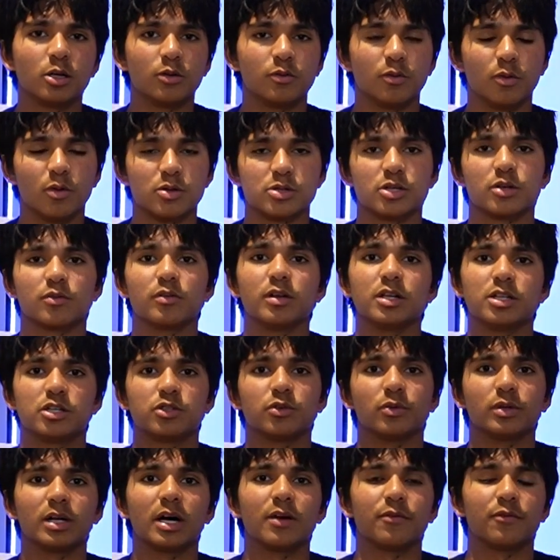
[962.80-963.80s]
have also really
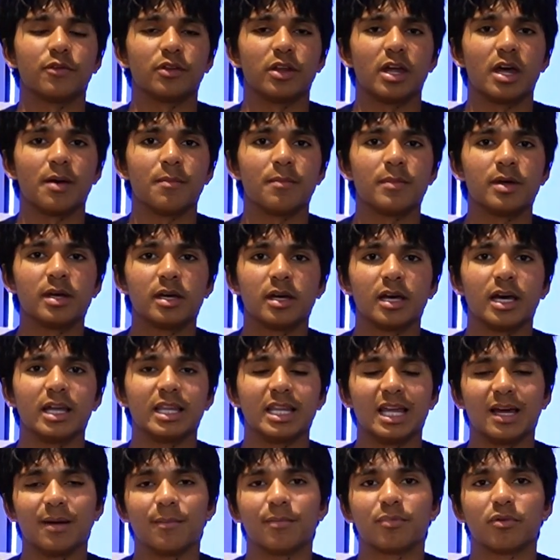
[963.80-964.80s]
stood up for them in
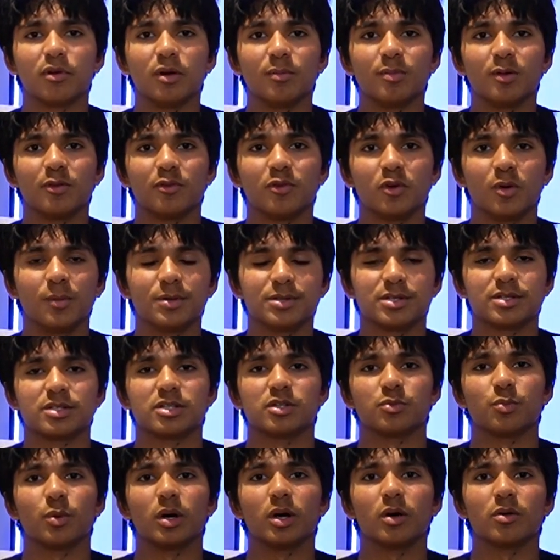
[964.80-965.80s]
their improved performances
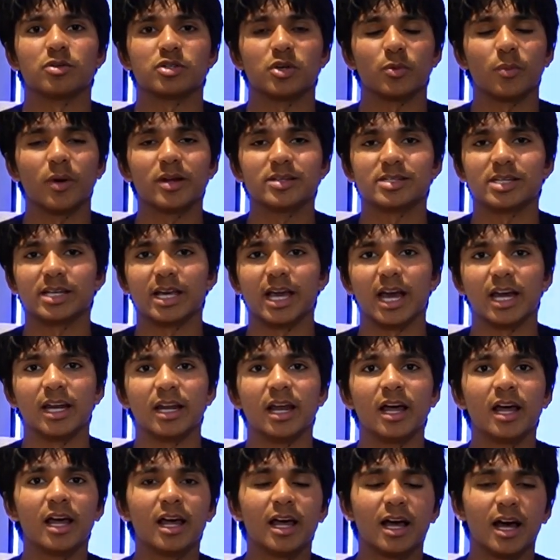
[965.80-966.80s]
as well. So once again,
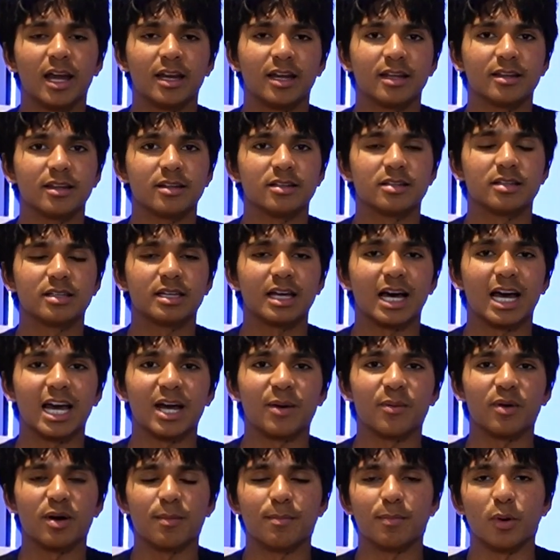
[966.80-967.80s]
another
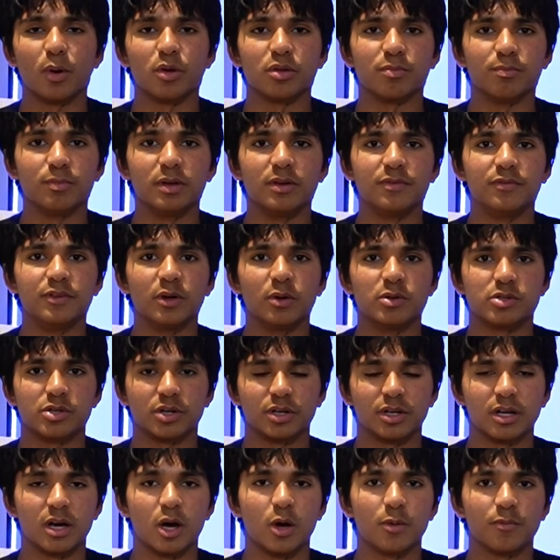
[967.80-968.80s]
game where both midfields are
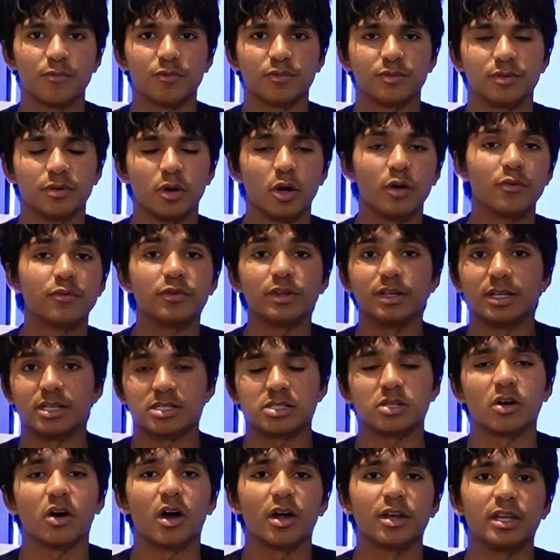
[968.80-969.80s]
going to hopefully
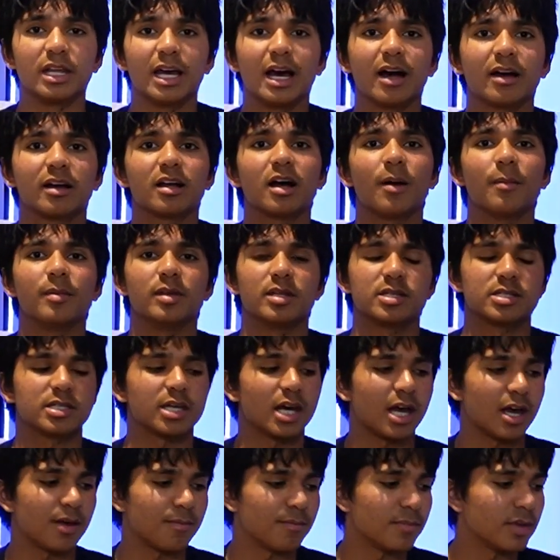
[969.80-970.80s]
decide the outcome of this
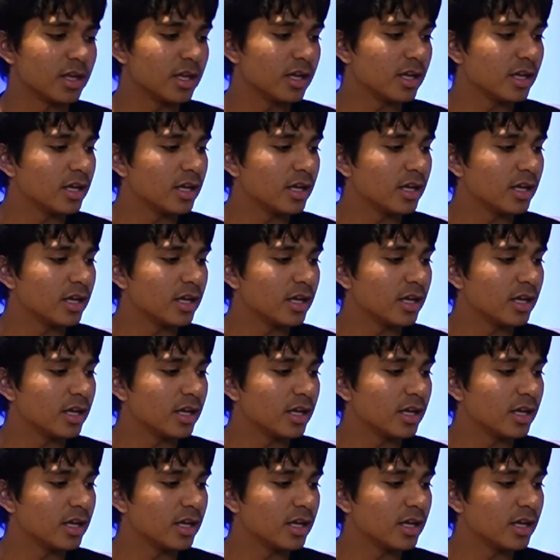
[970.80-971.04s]
game.